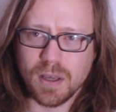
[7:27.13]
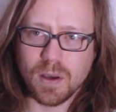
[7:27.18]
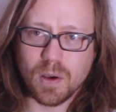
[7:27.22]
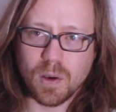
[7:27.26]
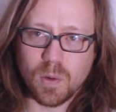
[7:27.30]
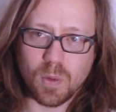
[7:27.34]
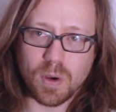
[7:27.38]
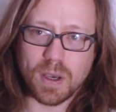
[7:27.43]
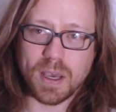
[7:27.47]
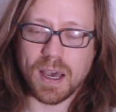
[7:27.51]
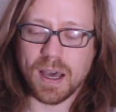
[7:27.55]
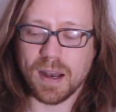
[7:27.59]

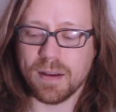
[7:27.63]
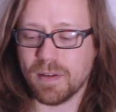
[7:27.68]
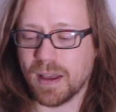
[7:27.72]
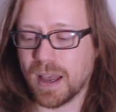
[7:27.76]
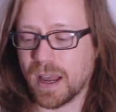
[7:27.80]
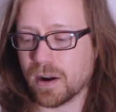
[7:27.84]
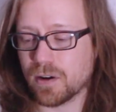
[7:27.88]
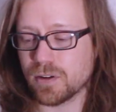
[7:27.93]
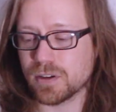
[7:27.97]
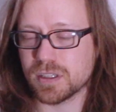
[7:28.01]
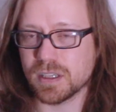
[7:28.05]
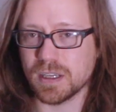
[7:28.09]
what kind of
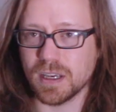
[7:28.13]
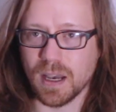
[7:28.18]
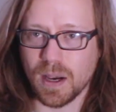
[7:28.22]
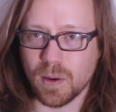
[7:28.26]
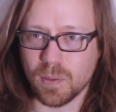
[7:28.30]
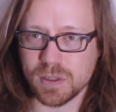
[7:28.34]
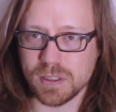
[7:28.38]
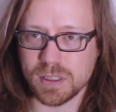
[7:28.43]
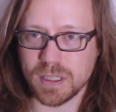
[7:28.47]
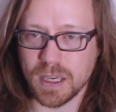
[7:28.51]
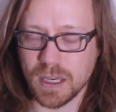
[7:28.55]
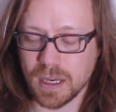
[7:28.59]
accuracy I
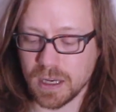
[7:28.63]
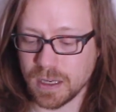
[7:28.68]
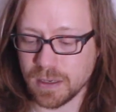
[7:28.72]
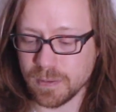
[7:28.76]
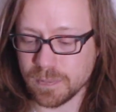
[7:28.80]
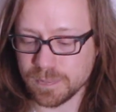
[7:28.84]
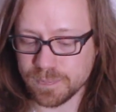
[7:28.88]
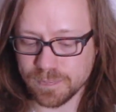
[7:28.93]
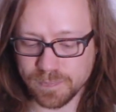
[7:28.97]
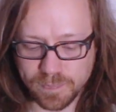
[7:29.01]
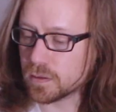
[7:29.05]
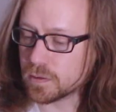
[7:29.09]
was getting.
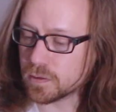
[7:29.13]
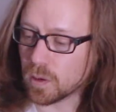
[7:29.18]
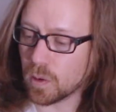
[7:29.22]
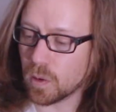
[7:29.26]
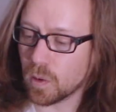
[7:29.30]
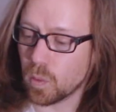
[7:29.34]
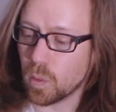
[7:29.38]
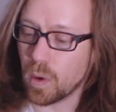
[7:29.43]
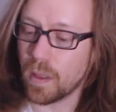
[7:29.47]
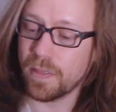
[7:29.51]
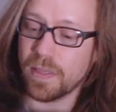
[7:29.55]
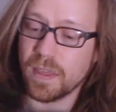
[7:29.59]
So
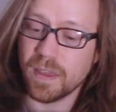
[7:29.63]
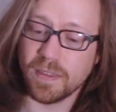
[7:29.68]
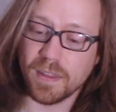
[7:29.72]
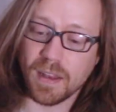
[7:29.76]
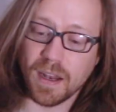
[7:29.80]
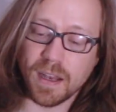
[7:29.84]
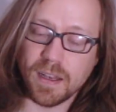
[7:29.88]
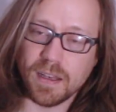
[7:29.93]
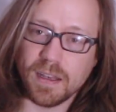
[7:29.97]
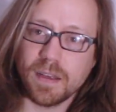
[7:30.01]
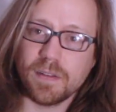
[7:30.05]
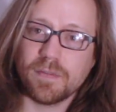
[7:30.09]
one thing that
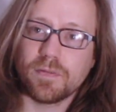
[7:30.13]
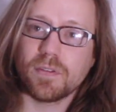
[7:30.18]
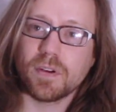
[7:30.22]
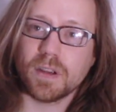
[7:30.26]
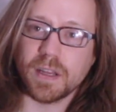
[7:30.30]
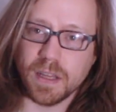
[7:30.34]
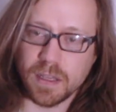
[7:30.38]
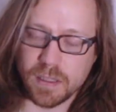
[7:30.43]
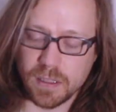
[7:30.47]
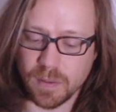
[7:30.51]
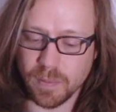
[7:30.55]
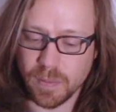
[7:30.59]
I did
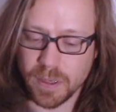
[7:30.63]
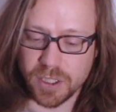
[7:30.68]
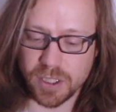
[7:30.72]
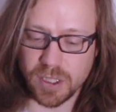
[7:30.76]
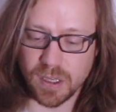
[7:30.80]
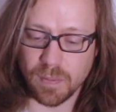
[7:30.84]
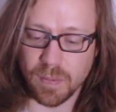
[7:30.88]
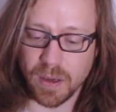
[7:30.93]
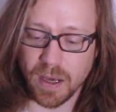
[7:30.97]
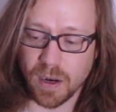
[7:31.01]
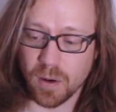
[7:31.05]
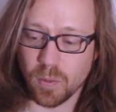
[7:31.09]
forget to mention
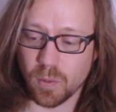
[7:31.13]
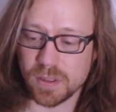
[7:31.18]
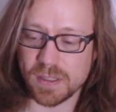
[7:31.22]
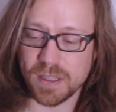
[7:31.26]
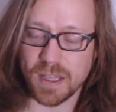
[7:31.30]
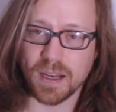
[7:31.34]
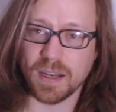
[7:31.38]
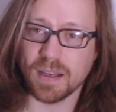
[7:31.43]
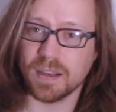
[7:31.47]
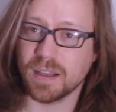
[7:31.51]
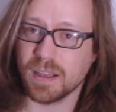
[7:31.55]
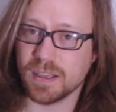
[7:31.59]
about it was
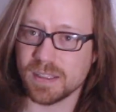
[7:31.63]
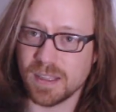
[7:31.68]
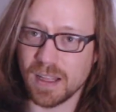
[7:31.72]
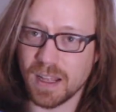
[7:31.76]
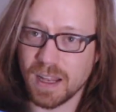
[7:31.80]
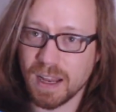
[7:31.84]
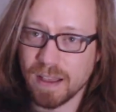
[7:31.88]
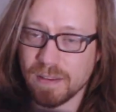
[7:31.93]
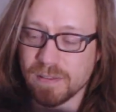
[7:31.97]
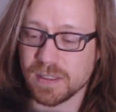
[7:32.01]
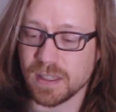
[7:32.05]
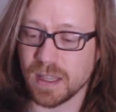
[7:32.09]
that it does not
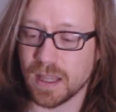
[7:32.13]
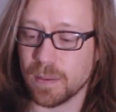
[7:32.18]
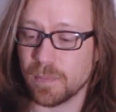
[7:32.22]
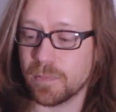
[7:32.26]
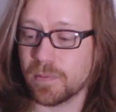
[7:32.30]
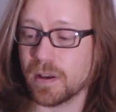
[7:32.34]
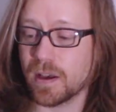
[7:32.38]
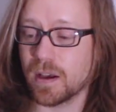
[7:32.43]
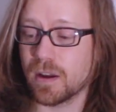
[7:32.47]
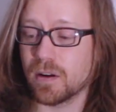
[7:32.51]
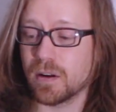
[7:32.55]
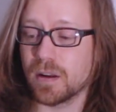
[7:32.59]
have slam
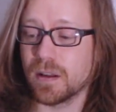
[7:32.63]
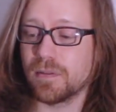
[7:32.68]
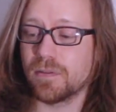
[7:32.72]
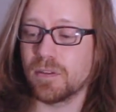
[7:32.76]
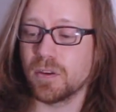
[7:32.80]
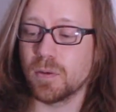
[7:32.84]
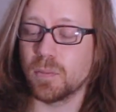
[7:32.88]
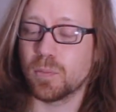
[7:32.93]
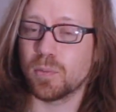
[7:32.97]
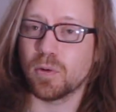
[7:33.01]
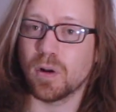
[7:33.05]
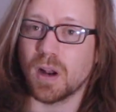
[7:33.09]
fire. If
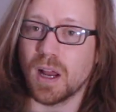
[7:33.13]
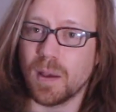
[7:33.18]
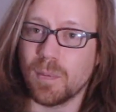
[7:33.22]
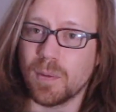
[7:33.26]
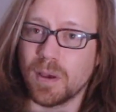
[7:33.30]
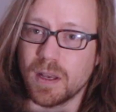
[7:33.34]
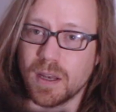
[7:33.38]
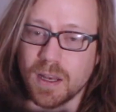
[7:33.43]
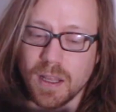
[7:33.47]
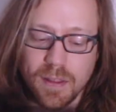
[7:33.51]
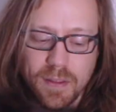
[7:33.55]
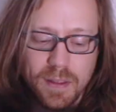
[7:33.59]
you prime
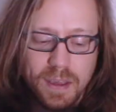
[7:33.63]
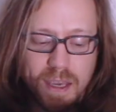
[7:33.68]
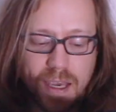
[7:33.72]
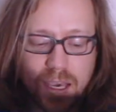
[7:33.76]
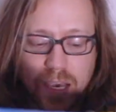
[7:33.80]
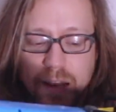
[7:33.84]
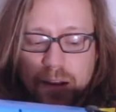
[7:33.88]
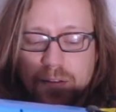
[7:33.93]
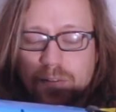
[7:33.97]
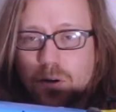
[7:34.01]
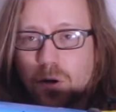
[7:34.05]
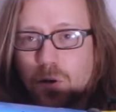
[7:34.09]
it and then
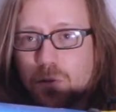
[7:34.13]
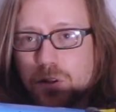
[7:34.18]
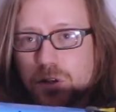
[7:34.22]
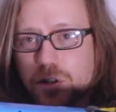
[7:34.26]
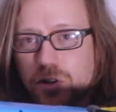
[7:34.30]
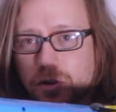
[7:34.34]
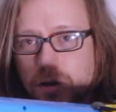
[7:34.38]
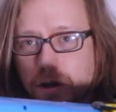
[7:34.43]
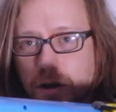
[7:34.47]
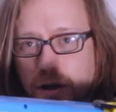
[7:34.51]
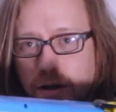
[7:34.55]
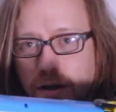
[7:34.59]
kind of hold the
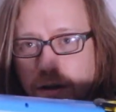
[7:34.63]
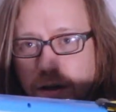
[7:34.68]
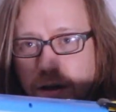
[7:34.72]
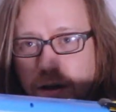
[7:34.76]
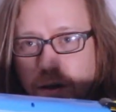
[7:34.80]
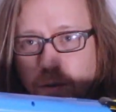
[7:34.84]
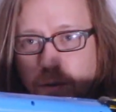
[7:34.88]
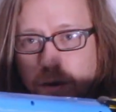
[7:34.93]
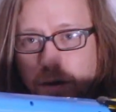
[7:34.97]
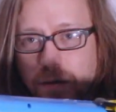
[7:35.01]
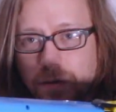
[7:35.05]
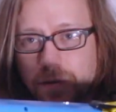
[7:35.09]
trigger, it
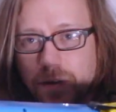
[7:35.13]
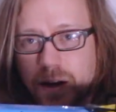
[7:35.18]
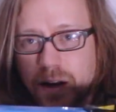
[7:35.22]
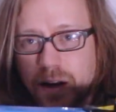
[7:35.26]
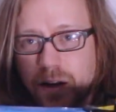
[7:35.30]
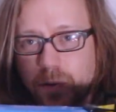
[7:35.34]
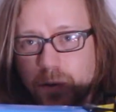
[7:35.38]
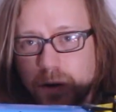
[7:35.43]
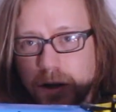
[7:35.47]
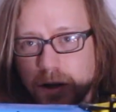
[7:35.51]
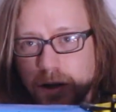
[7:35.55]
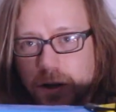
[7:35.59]
will fire
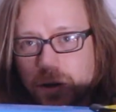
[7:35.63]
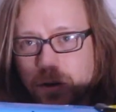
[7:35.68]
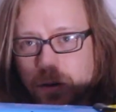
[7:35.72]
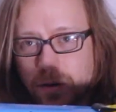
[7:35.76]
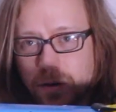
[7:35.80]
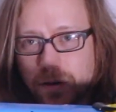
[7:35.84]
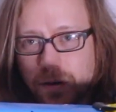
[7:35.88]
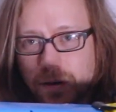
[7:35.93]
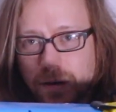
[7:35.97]
when you